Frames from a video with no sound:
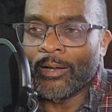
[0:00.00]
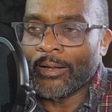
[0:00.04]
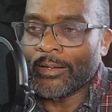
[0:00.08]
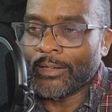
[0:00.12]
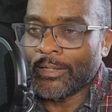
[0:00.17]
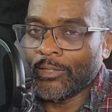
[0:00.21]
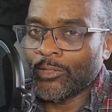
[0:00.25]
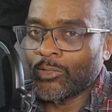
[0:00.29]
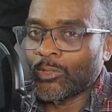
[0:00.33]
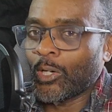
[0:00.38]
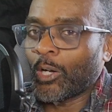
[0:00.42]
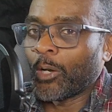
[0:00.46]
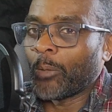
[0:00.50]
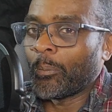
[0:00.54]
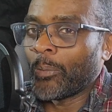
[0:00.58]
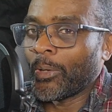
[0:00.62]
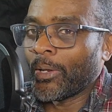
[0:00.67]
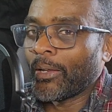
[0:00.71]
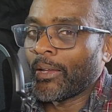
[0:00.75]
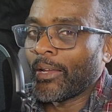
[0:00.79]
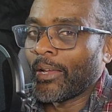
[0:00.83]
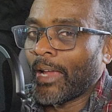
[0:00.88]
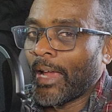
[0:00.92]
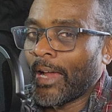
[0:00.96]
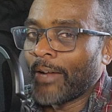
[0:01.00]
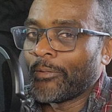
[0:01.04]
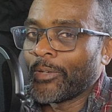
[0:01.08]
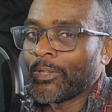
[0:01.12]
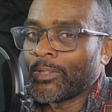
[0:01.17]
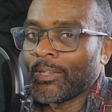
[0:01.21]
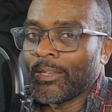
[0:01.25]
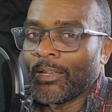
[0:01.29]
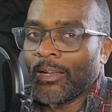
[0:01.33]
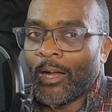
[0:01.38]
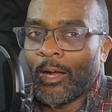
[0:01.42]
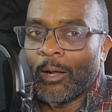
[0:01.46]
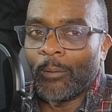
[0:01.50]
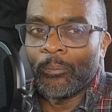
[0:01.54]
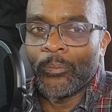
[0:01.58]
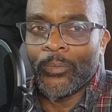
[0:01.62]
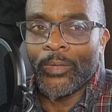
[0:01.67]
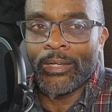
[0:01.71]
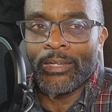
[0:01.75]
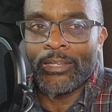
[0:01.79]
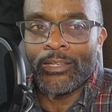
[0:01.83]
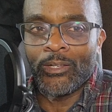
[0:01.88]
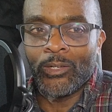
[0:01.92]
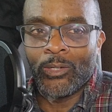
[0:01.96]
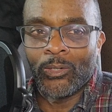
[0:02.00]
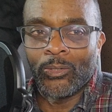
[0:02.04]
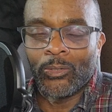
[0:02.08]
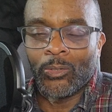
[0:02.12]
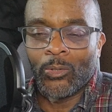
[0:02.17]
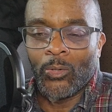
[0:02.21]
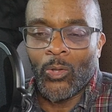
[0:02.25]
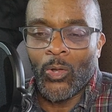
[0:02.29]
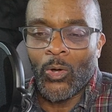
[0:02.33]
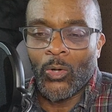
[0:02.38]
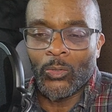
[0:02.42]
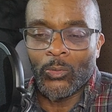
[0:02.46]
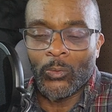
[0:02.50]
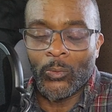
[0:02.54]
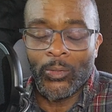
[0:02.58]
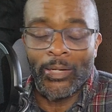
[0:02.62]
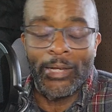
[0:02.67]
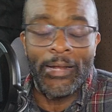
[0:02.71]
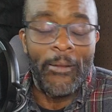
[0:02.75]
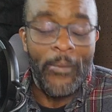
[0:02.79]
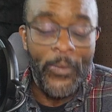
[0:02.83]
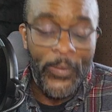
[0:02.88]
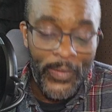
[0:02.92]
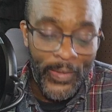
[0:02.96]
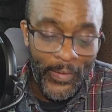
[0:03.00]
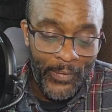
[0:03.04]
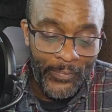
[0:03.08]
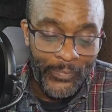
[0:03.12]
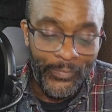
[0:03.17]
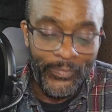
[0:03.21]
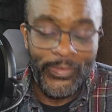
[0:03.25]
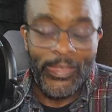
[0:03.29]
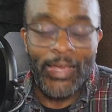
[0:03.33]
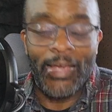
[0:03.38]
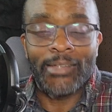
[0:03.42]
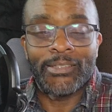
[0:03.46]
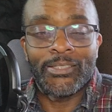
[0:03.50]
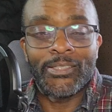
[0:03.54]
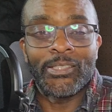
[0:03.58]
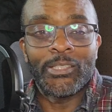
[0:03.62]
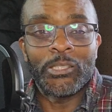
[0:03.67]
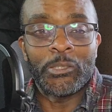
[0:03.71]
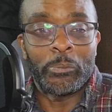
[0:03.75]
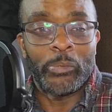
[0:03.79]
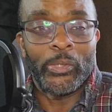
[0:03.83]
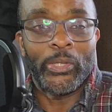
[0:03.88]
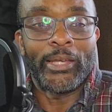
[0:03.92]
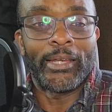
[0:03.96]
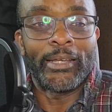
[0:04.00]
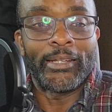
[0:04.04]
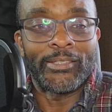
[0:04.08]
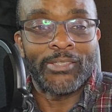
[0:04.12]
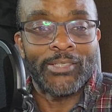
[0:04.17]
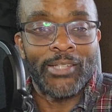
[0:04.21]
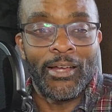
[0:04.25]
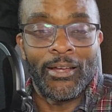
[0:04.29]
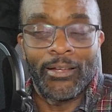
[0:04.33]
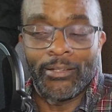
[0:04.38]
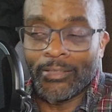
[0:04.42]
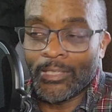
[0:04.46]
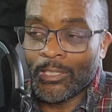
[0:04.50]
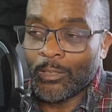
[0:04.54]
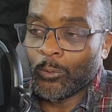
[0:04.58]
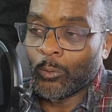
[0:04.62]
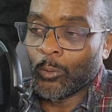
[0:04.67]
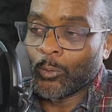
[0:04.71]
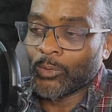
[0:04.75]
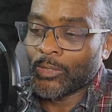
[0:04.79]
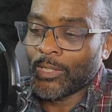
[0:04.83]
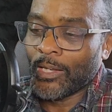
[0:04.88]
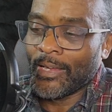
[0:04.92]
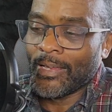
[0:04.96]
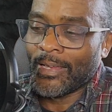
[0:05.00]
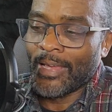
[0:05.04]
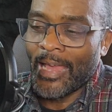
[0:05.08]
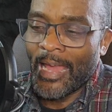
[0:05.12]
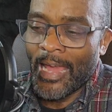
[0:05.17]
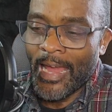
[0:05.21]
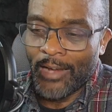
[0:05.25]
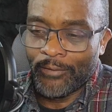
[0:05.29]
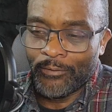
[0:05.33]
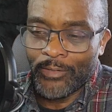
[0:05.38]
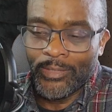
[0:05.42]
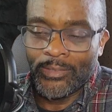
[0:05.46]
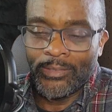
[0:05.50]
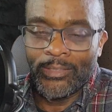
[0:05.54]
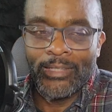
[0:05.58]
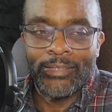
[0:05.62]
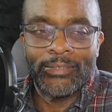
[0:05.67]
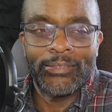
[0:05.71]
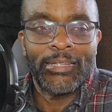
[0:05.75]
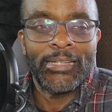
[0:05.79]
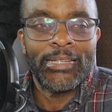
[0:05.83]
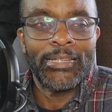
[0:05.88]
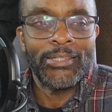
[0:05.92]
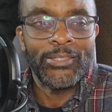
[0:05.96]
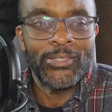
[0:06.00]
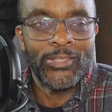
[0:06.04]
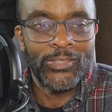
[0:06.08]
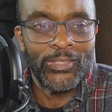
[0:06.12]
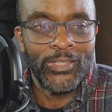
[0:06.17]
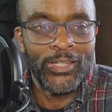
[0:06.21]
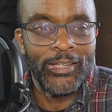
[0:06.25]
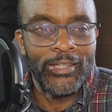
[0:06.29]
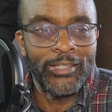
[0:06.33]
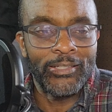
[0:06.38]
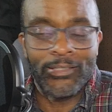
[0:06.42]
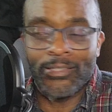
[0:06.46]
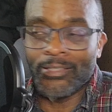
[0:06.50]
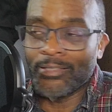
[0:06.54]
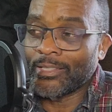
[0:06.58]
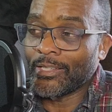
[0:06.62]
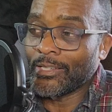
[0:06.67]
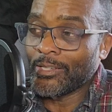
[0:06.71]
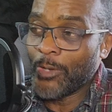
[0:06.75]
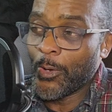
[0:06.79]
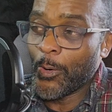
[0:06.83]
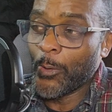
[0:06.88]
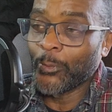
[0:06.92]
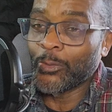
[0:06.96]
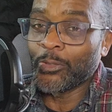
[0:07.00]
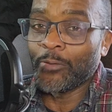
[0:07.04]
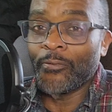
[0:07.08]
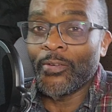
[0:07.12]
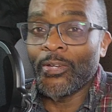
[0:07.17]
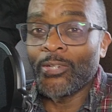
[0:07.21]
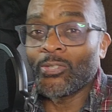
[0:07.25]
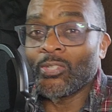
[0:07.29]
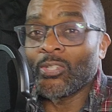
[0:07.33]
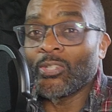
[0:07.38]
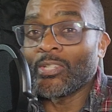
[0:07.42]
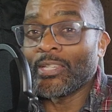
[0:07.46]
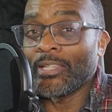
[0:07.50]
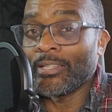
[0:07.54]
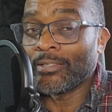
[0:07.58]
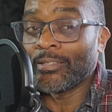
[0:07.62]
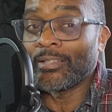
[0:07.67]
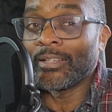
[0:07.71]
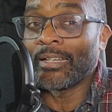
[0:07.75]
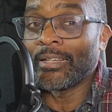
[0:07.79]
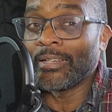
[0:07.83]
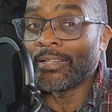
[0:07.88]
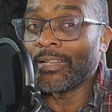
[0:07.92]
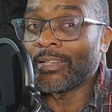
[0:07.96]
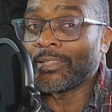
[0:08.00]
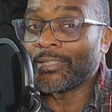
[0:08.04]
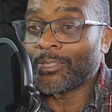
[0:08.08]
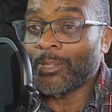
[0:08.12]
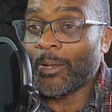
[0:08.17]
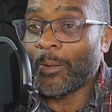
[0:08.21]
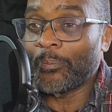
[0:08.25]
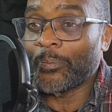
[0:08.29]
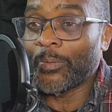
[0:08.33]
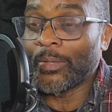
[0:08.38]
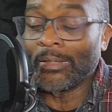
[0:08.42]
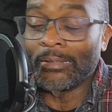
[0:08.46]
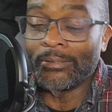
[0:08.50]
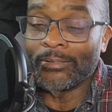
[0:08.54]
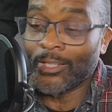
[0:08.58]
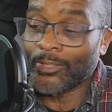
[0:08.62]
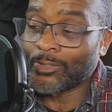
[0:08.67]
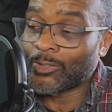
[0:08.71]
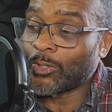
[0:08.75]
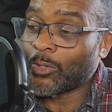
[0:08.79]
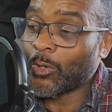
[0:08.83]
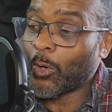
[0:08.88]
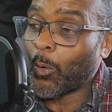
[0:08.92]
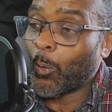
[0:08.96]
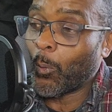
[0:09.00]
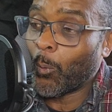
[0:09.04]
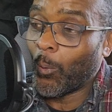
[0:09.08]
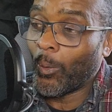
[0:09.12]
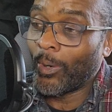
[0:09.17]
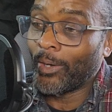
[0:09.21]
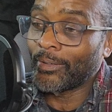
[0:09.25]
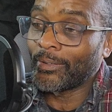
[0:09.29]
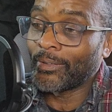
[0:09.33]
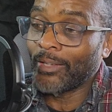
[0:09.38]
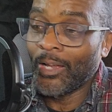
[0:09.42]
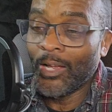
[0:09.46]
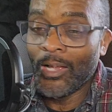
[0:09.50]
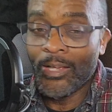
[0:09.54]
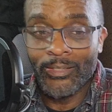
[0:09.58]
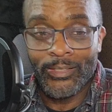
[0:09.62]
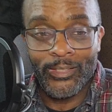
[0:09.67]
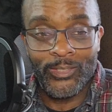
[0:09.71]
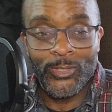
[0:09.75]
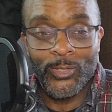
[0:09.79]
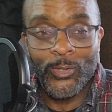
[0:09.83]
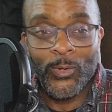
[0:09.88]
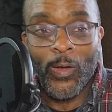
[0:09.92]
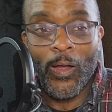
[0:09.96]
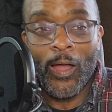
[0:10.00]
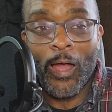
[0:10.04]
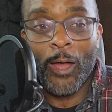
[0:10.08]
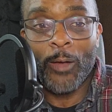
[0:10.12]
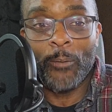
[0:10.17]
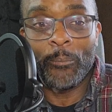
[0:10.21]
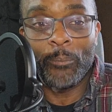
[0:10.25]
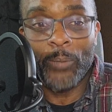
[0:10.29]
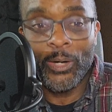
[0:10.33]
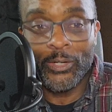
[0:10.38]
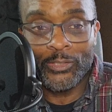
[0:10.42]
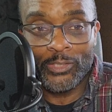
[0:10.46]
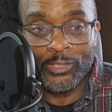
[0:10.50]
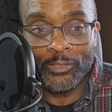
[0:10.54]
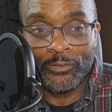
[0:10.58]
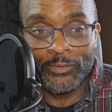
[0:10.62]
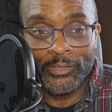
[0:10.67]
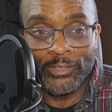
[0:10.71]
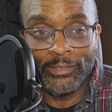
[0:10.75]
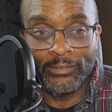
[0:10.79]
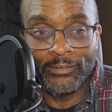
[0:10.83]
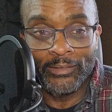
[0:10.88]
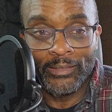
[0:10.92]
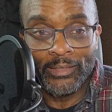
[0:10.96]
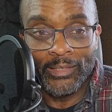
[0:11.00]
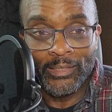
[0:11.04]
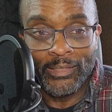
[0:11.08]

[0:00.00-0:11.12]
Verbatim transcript: And he started picking everything up that he could along the way. That's his playing style. He will take everything that he sees because he knows eventually he's going to need something, doesn't know what, doesn't know how much of it.